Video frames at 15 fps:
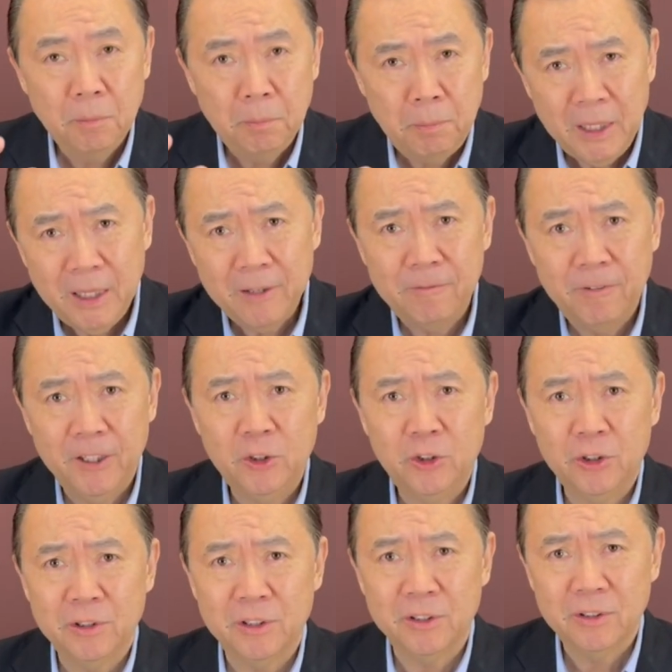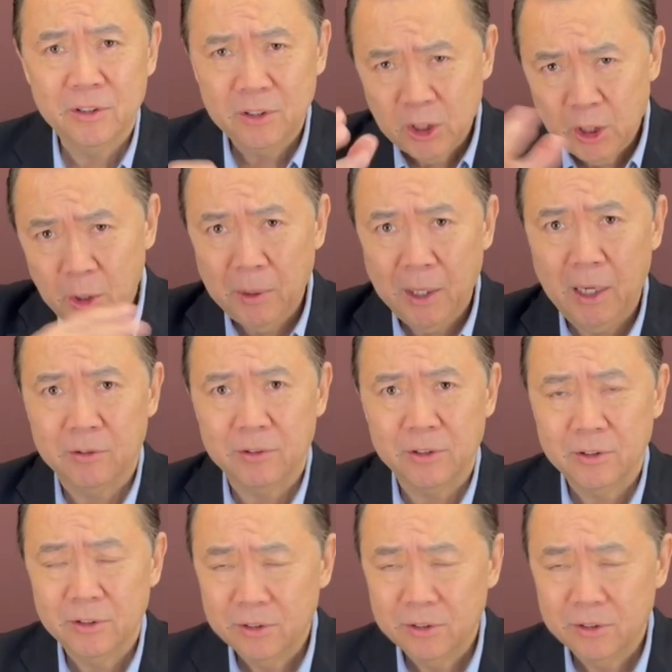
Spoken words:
Be adventurous. Go out.